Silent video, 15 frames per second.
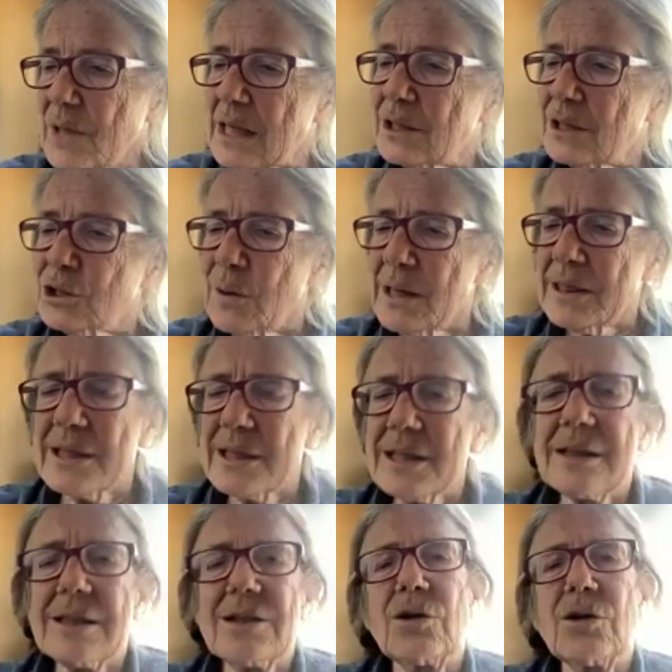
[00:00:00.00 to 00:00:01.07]
So I think
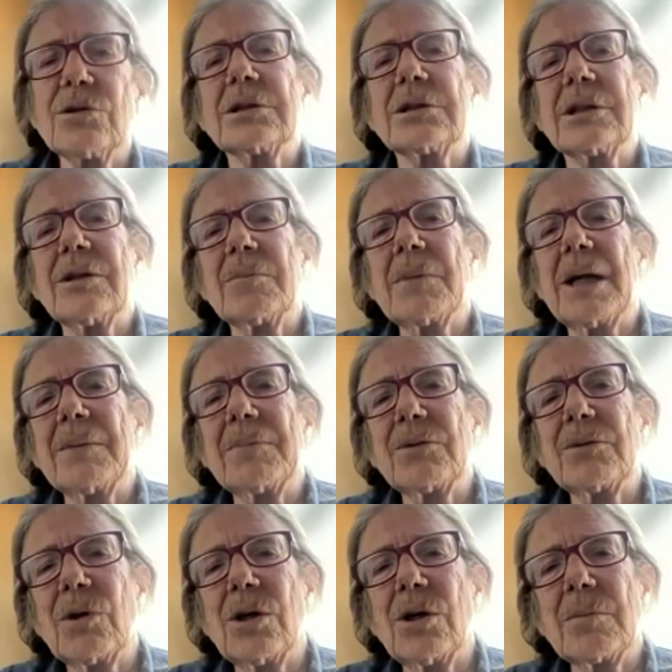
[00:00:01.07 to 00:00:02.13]
the notes here might be
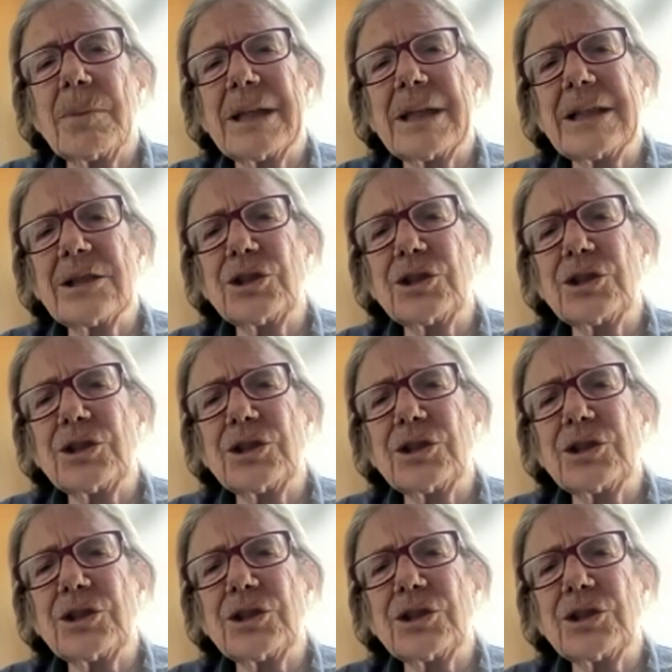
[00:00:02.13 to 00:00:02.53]
wrong because